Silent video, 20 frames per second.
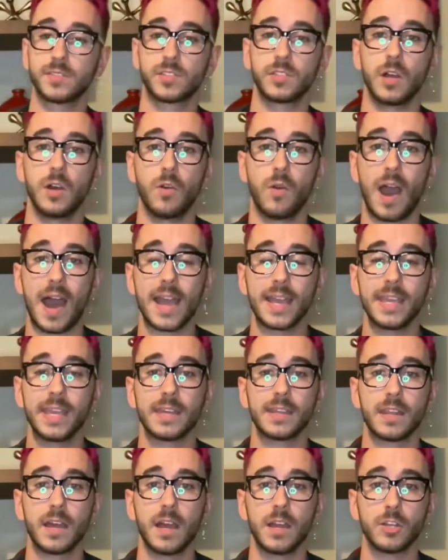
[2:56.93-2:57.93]
So I
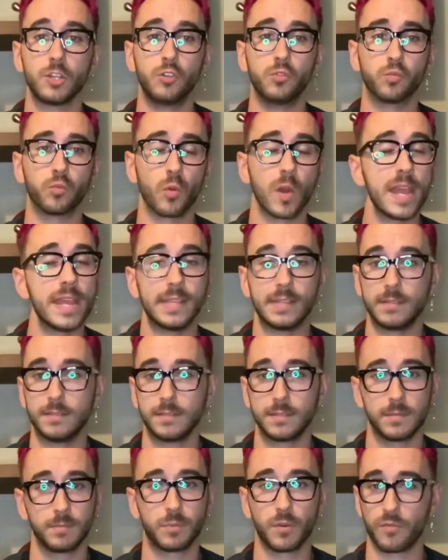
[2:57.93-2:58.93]
get a
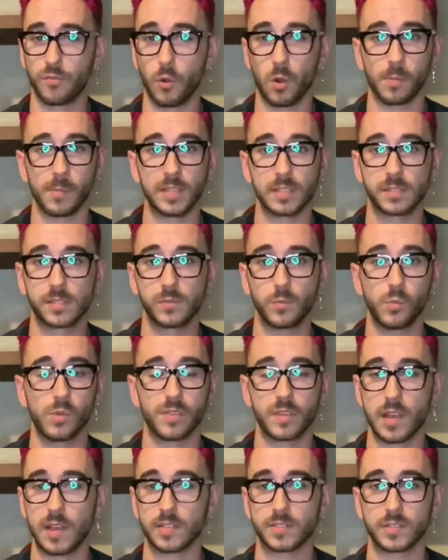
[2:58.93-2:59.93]
great performance
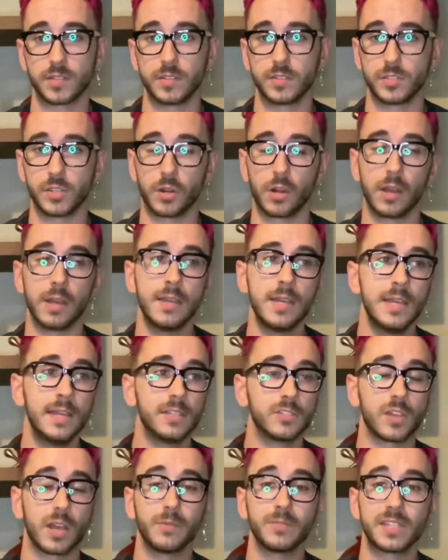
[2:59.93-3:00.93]
with Costa Azzurra.
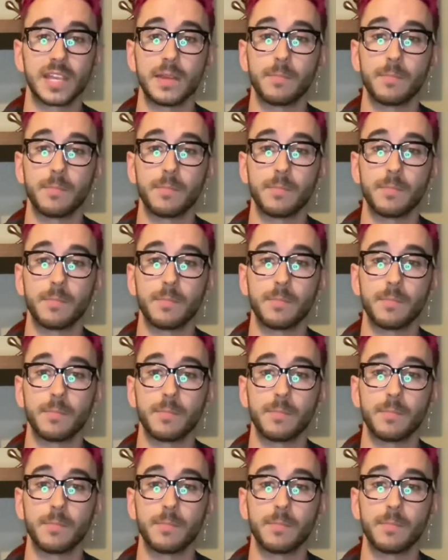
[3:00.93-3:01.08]
So I would say it